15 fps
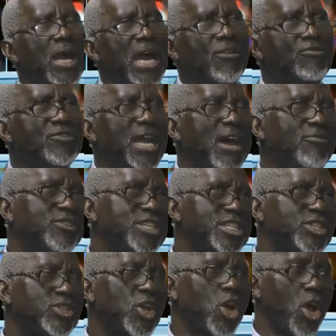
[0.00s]
I've, I've
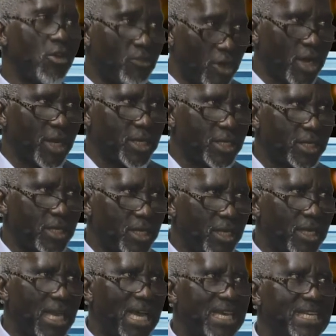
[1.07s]
discovered
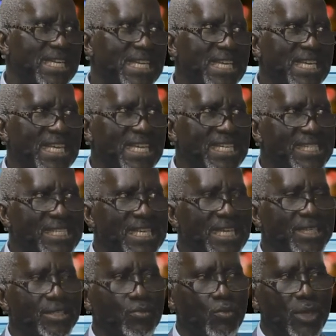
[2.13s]
that the
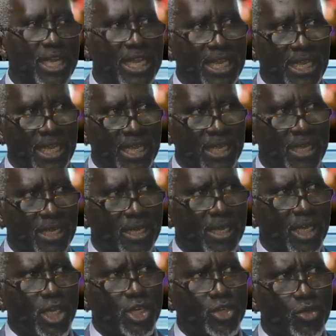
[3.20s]
easiest way
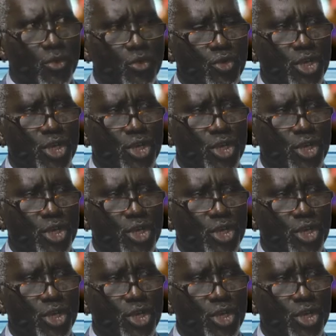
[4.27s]
to